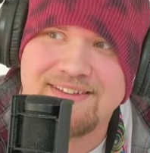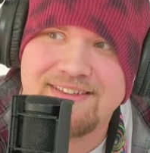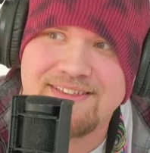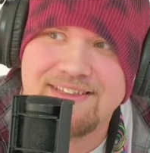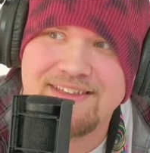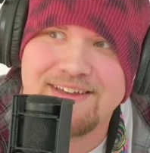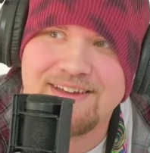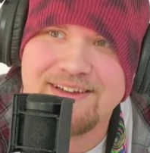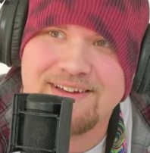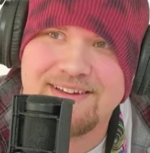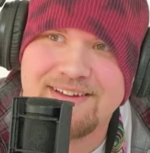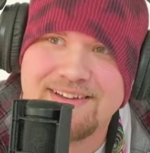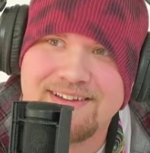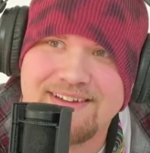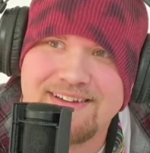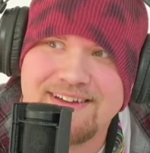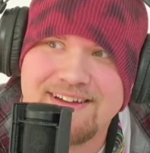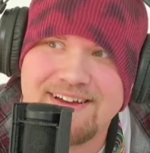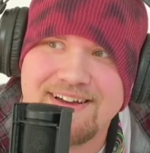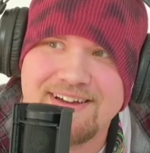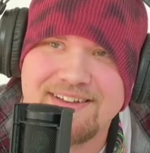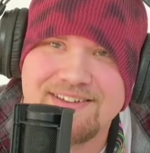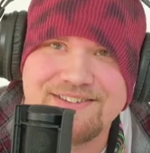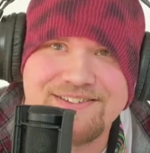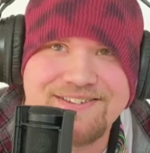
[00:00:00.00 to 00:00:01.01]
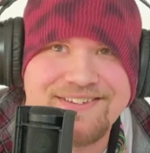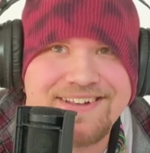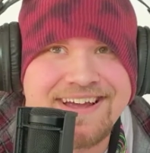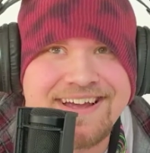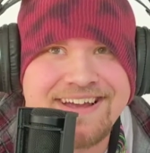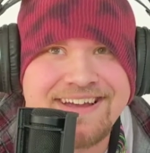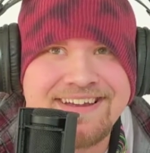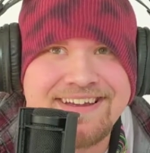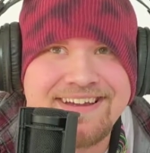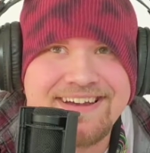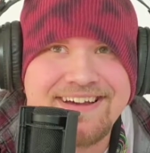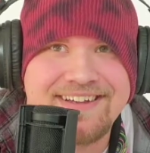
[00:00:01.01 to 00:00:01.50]
thing. Hi Soleil,
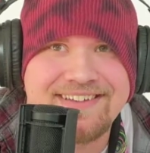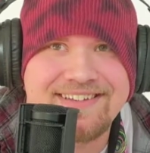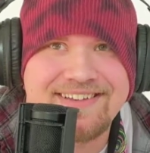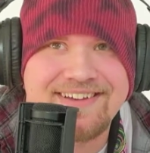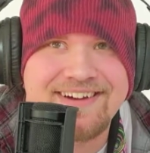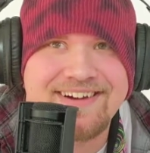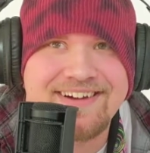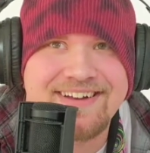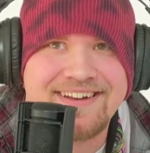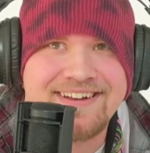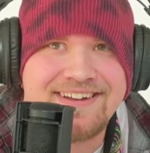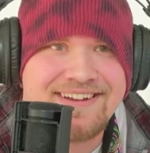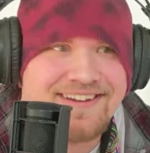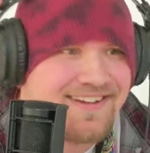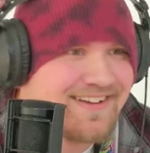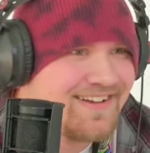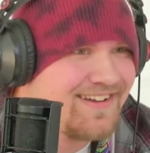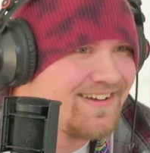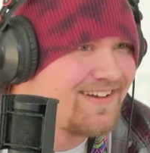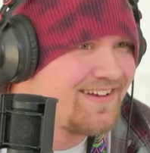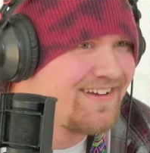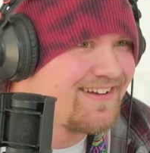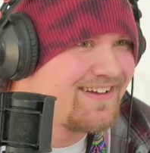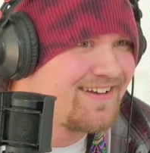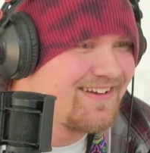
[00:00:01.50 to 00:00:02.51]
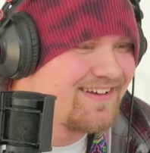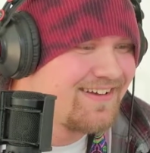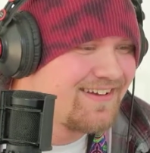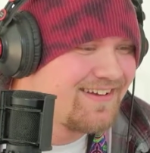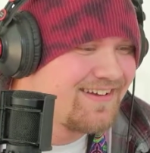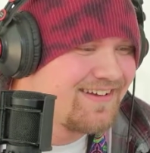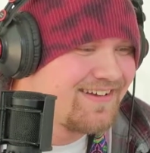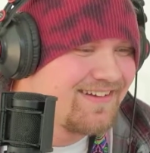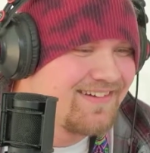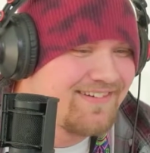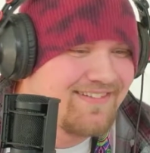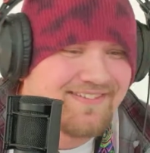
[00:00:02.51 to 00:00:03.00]
how's it going?
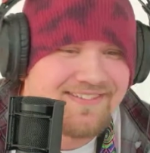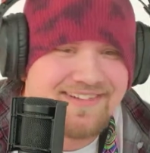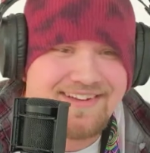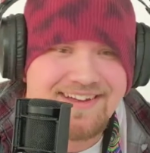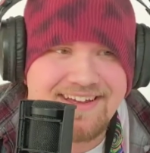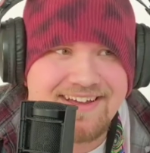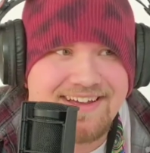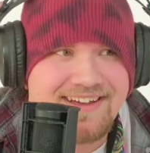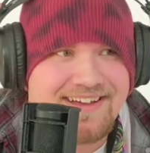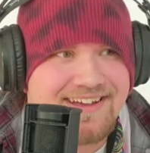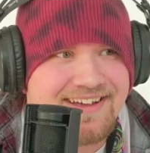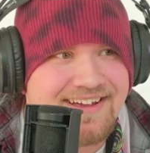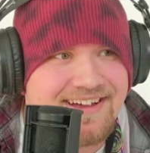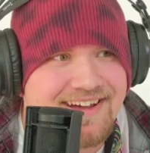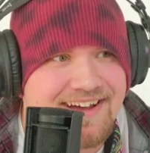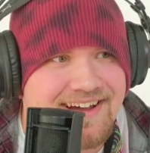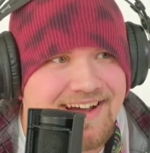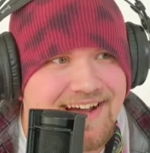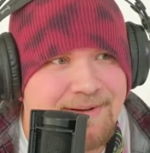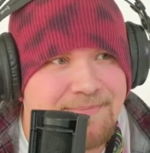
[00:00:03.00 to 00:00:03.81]
But yeah, I